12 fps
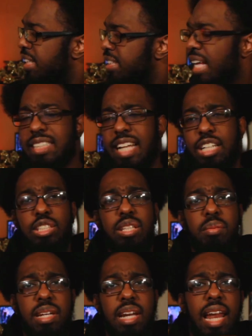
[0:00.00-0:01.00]
That's actually
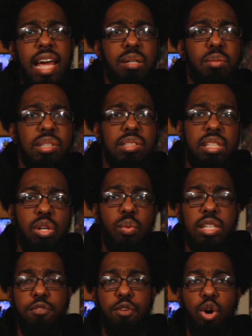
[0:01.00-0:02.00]
something I like about
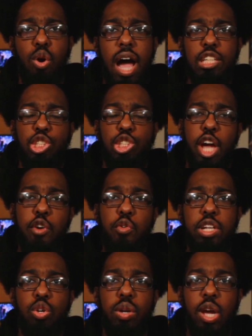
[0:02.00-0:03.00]
Teeway's flow. I
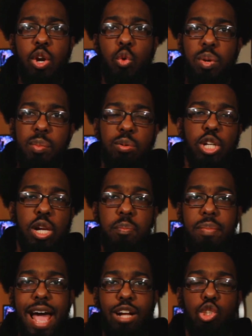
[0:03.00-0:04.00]
generally don't like when people try to
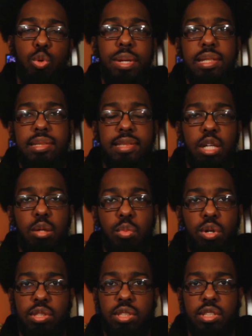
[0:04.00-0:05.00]
pack too many
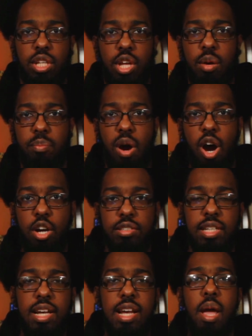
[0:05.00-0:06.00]
syllables into their
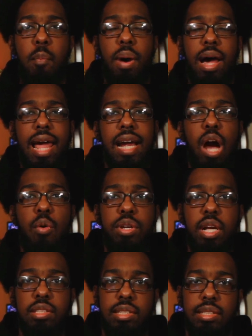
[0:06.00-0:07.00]
bars, but I like how he
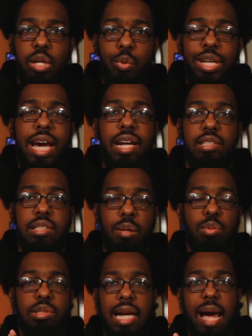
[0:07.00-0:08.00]
does this thing where he kind of
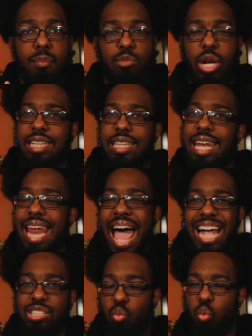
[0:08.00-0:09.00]
double times on like the
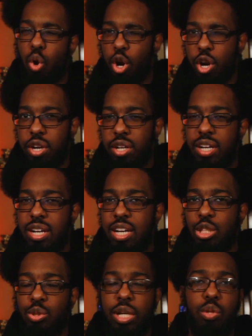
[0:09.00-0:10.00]
last word.
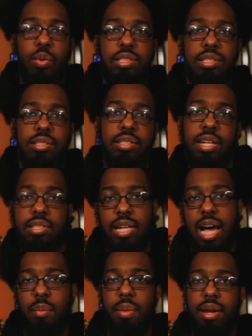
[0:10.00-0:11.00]
So like the way he said dinner
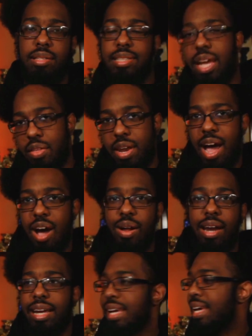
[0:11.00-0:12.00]
time and together now.
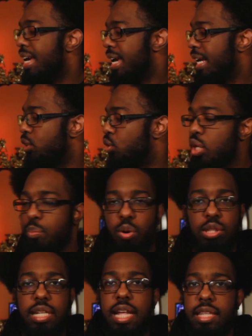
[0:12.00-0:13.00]
Like, he's the only
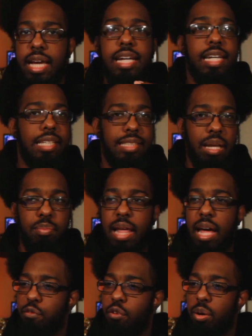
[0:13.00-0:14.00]
person I think I can accept
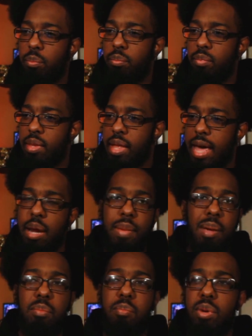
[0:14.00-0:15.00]
that from. And there
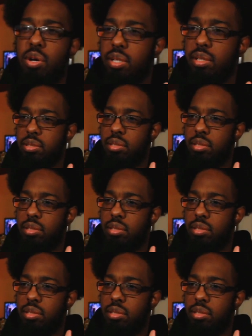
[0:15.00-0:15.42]
may be millions.